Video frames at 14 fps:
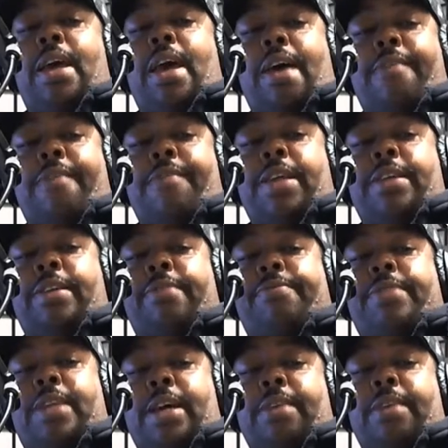I've had enough
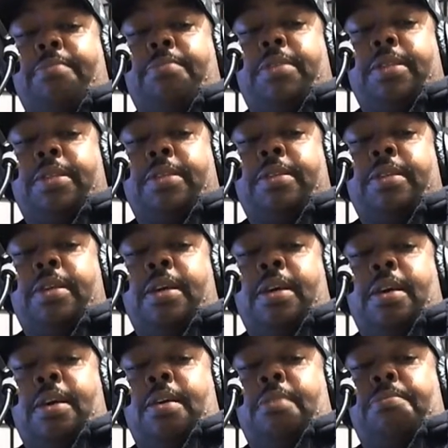time to
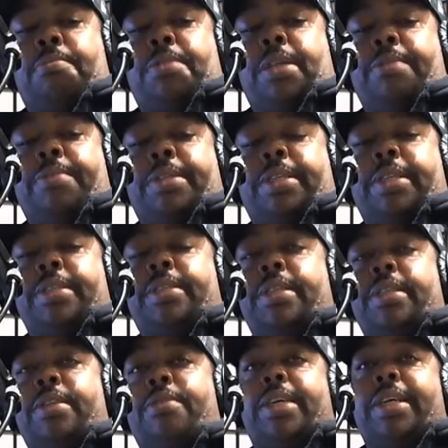play with this to
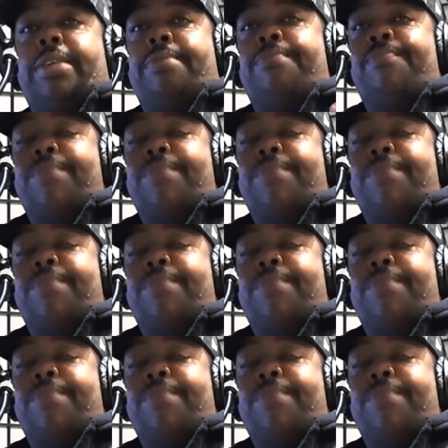know that